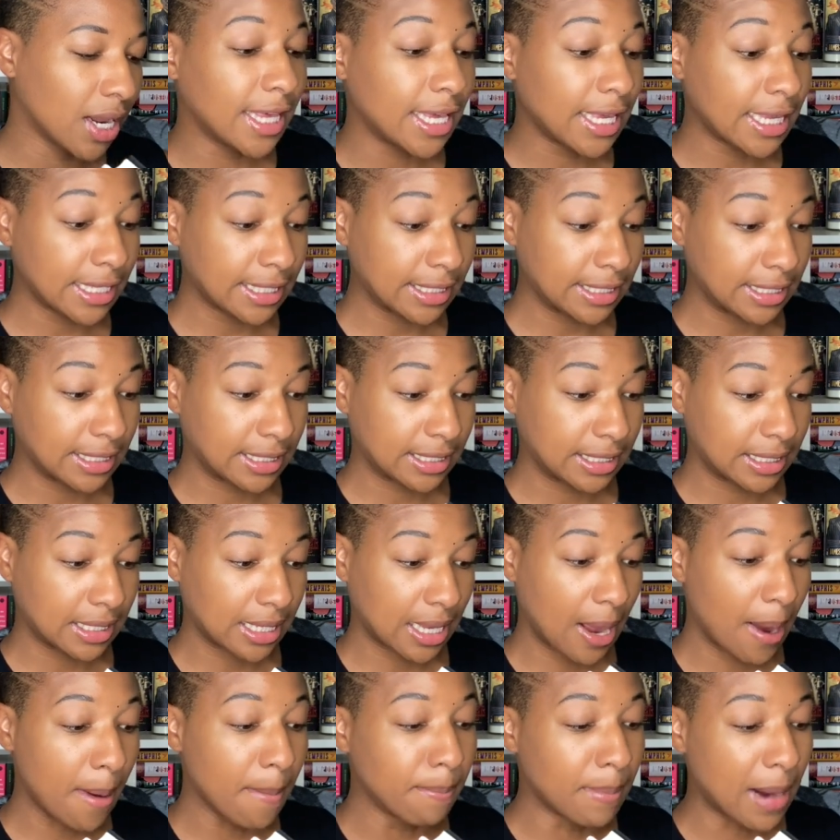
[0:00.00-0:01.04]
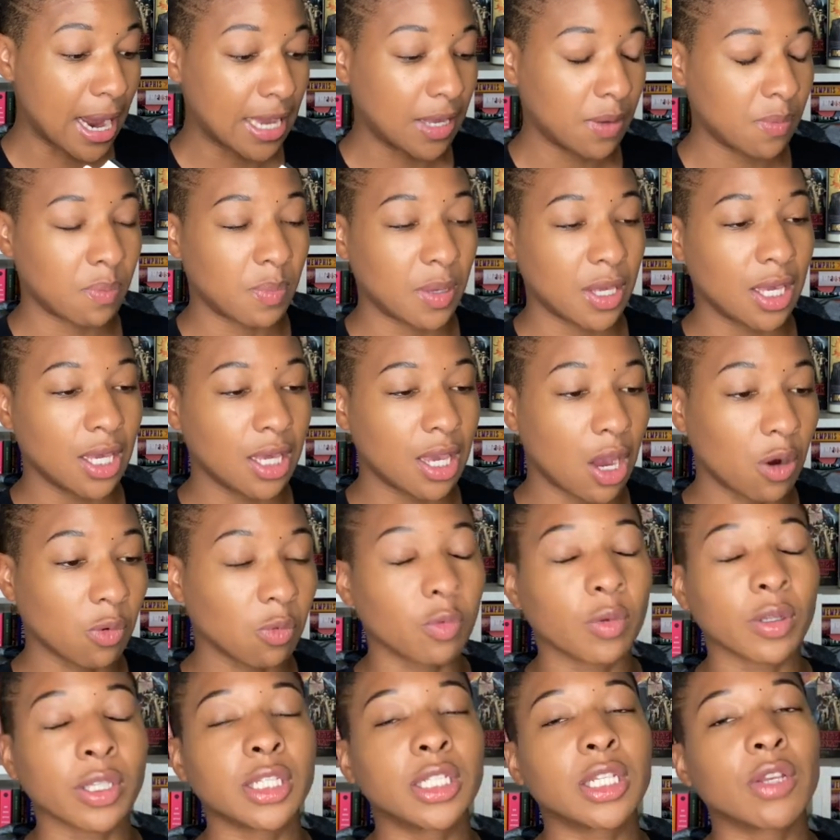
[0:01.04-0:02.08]
This might be a
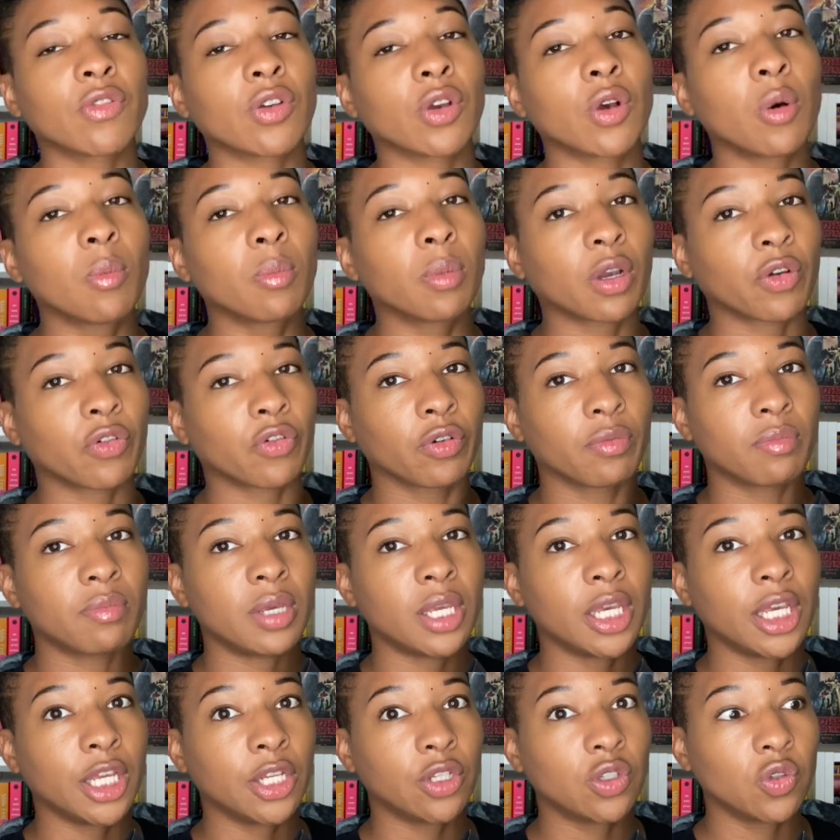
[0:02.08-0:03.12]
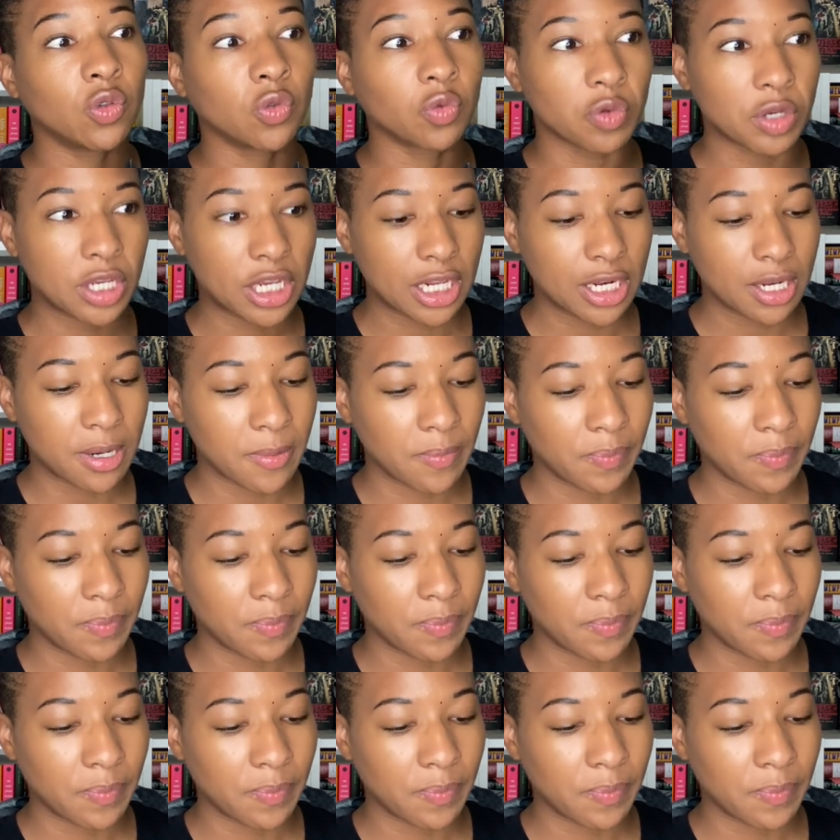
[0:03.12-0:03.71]
really difficult book for me to read